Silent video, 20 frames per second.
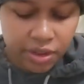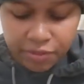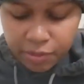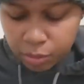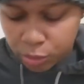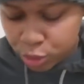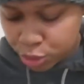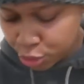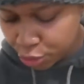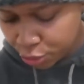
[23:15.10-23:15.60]
I'm gonna
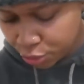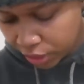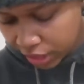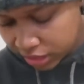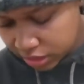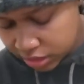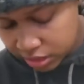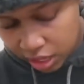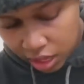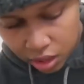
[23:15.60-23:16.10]
show you guys
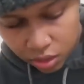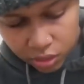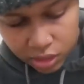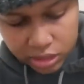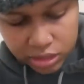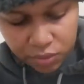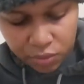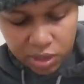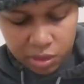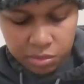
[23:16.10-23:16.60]
now is
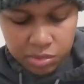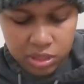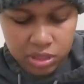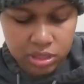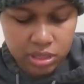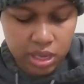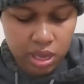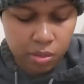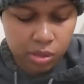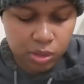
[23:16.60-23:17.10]
from
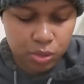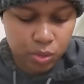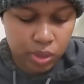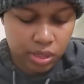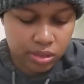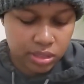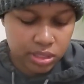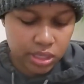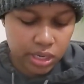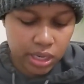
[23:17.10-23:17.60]
Dis-Chem as well
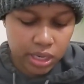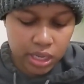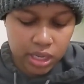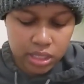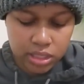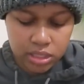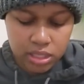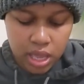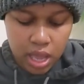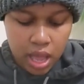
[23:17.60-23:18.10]
as
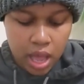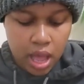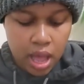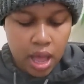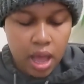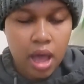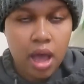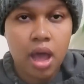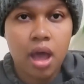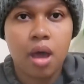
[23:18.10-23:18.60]
Clicks.
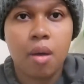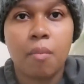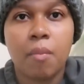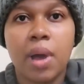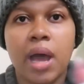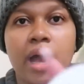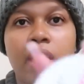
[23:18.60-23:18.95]
I